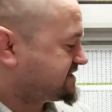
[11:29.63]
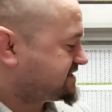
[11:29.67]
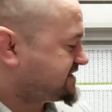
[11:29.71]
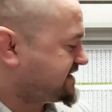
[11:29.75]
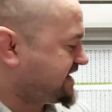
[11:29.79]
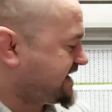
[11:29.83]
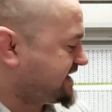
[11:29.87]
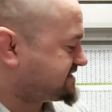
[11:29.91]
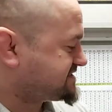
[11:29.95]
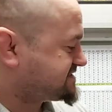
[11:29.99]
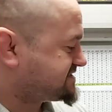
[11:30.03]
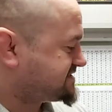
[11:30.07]

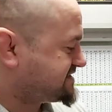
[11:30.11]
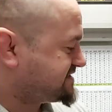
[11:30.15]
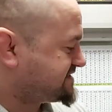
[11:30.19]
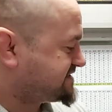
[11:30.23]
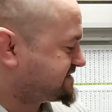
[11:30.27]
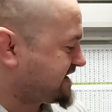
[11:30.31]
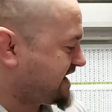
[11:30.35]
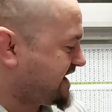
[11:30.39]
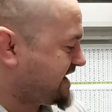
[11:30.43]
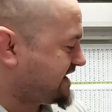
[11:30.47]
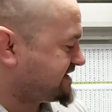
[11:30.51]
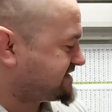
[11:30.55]
Yet,
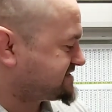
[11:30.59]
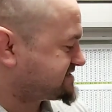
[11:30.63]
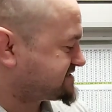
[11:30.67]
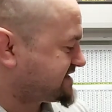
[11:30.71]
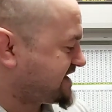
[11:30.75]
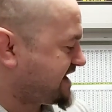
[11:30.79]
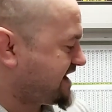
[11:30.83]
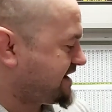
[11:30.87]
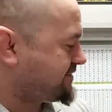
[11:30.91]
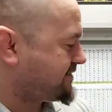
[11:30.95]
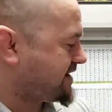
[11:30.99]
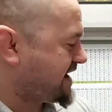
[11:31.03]
that is
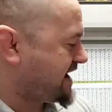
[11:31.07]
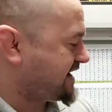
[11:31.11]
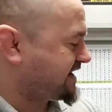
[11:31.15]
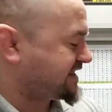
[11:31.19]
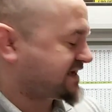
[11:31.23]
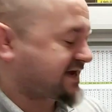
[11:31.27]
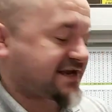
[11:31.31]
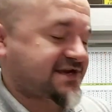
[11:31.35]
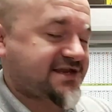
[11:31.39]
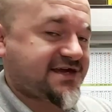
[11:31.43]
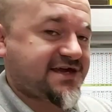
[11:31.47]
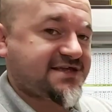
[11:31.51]
now
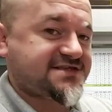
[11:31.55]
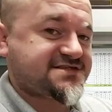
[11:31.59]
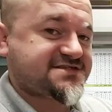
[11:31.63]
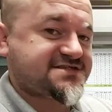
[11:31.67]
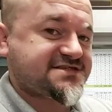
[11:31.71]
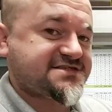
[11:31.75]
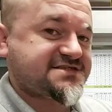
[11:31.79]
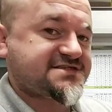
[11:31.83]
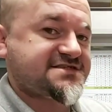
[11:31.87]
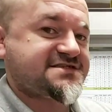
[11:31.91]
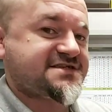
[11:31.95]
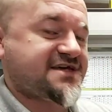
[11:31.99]

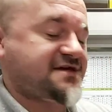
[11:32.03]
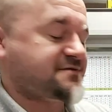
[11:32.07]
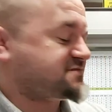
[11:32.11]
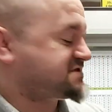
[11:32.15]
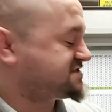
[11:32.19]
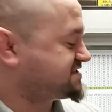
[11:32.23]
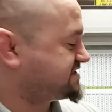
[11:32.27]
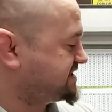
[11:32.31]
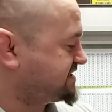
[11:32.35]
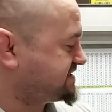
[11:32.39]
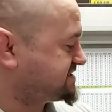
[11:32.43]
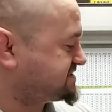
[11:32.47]
alleghaniensis, the same
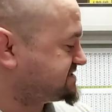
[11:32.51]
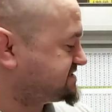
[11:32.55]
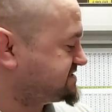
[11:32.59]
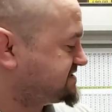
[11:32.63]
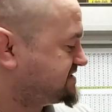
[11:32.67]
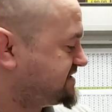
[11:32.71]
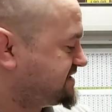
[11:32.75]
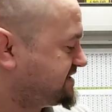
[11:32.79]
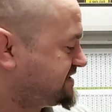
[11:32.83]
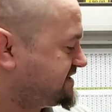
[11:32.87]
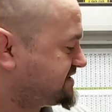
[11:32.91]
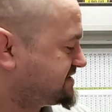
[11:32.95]
as
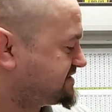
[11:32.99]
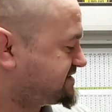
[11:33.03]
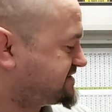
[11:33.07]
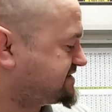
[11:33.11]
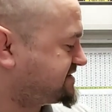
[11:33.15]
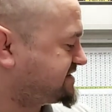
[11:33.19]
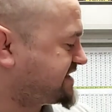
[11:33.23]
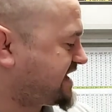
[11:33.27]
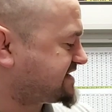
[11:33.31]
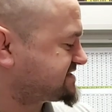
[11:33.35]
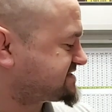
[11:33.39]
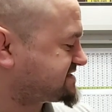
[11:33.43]
this.
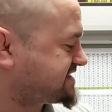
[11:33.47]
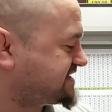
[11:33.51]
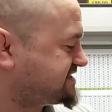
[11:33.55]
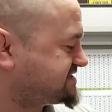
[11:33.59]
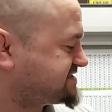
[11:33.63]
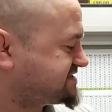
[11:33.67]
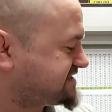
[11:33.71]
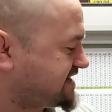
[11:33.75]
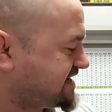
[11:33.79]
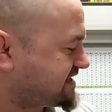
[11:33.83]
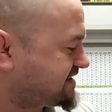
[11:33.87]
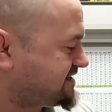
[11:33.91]
That
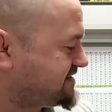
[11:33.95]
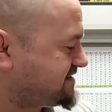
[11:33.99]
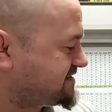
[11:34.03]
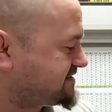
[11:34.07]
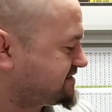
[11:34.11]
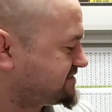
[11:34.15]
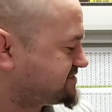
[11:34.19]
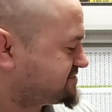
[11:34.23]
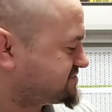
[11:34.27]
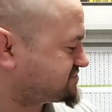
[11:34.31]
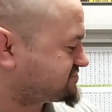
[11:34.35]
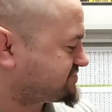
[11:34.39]
stays
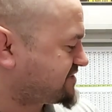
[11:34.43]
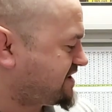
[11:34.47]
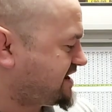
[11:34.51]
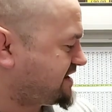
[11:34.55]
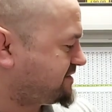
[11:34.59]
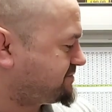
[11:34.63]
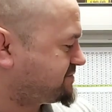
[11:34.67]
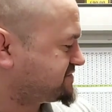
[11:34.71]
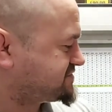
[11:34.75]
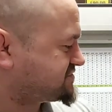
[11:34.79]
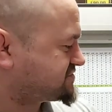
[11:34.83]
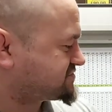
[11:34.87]
saddled,
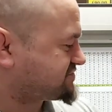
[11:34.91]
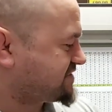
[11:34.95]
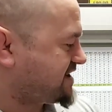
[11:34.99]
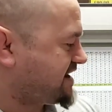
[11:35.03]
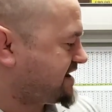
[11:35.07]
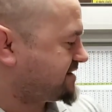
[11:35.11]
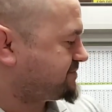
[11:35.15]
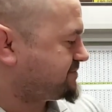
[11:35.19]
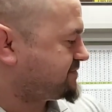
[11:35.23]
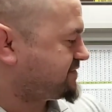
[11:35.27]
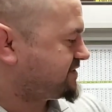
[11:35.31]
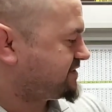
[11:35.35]
stripe,
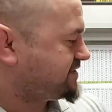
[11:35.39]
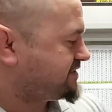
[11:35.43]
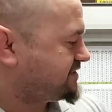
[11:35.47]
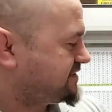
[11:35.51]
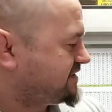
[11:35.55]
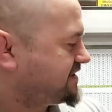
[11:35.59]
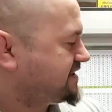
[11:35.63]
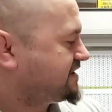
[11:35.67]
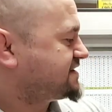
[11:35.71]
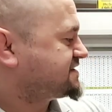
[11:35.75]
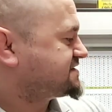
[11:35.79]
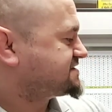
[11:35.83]
stripe,
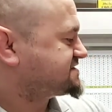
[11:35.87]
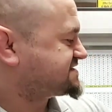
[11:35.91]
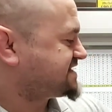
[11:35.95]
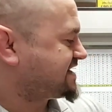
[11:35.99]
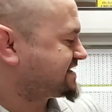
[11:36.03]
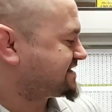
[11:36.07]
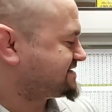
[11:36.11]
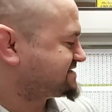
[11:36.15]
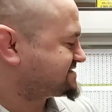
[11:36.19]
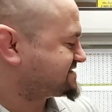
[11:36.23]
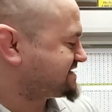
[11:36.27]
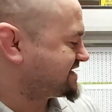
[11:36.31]

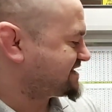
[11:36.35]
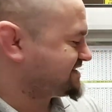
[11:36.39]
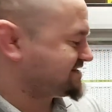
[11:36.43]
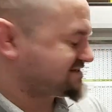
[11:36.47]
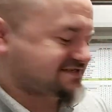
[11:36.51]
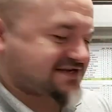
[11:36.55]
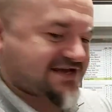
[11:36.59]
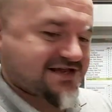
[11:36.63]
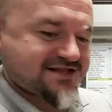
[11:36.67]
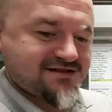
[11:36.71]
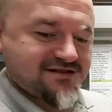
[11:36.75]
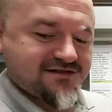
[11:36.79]
saddle, saddle,
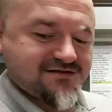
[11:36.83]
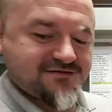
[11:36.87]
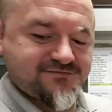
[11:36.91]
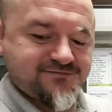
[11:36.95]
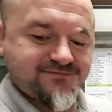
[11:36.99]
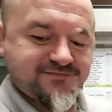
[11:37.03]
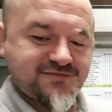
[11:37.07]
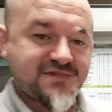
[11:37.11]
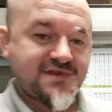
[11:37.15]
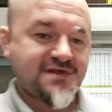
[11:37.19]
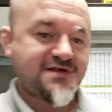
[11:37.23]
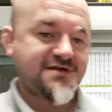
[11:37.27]
saddle.
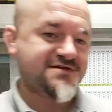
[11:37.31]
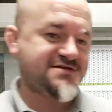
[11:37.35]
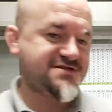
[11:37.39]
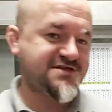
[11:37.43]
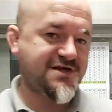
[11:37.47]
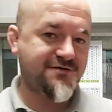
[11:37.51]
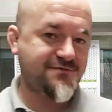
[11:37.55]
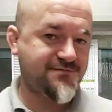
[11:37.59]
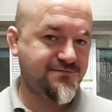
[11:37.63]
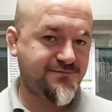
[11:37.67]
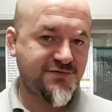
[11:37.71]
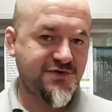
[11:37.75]

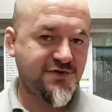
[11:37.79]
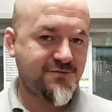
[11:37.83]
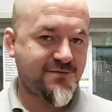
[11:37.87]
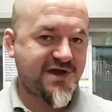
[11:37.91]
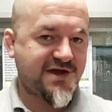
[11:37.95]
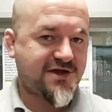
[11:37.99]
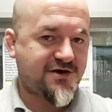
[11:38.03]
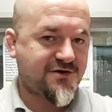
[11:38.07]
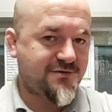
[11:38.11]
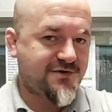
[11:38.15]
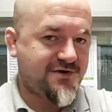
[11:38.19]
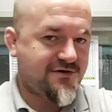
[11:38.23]
So, you
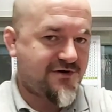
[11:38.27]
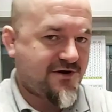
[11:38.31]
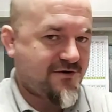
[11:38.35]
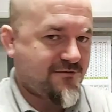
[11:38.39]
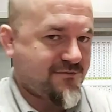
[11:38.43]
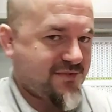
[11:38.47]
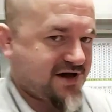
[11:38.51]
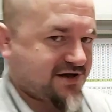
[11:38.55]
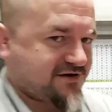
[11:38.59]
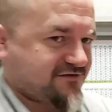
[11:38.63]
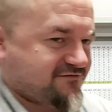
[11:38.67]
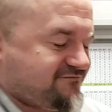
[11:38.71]
make up your
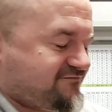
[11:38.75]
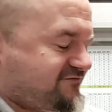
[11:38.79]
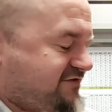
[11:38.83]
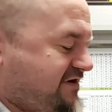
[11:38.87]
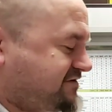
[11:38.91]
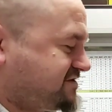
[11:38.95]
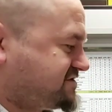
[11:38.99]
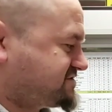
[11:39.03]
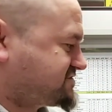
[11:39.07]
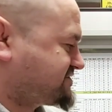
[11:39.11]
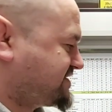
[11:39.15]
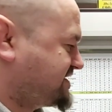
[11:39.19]
own mind.
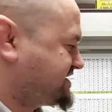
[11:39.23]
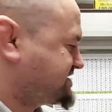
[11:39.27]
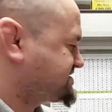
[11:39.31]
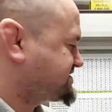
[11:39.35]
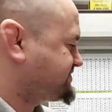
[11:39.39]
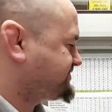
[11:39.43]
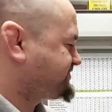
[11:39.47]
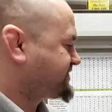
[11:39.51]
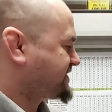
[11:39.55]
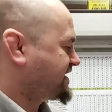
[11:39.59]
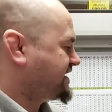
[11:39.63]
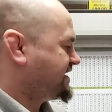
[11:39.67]
Very strange.